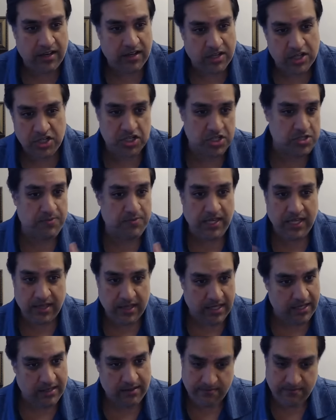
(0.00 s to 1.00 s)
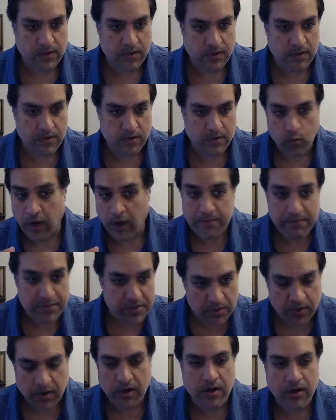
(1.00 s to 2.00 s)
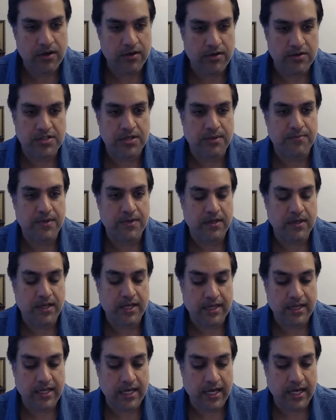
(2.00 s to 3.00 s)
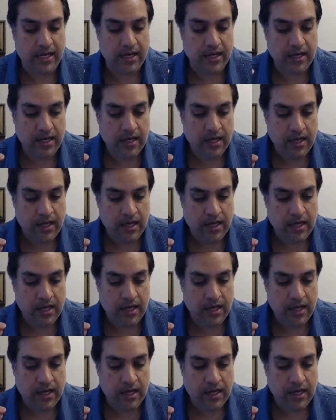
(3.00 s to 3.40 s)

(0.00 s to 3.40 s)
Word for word: It could just mean that you wipe too hard or something like that.